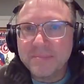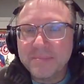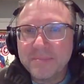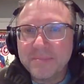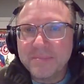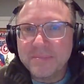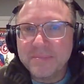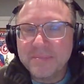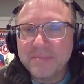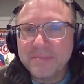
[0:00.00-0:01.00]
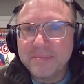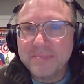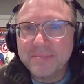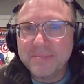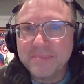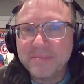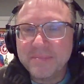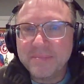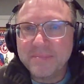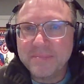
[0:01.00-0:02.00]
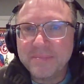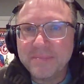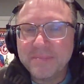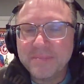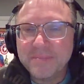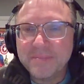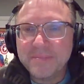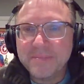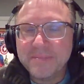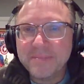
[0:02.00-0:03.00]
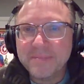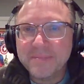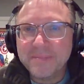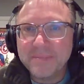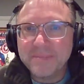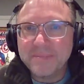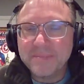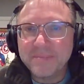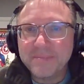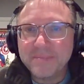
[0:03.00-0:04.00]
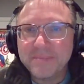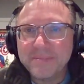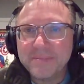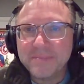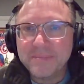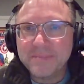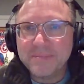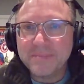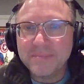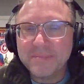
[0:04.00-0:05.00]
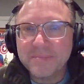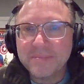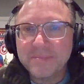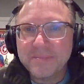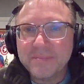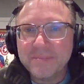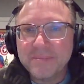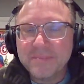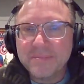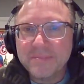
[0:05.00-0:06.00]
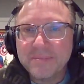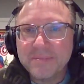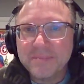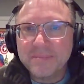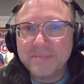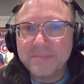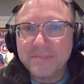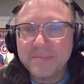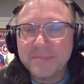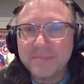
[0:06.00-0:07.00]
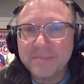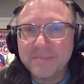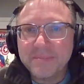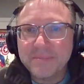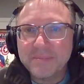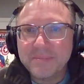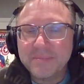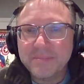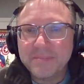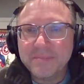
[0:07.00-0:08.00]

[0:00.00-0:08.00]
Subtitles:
(not speaking)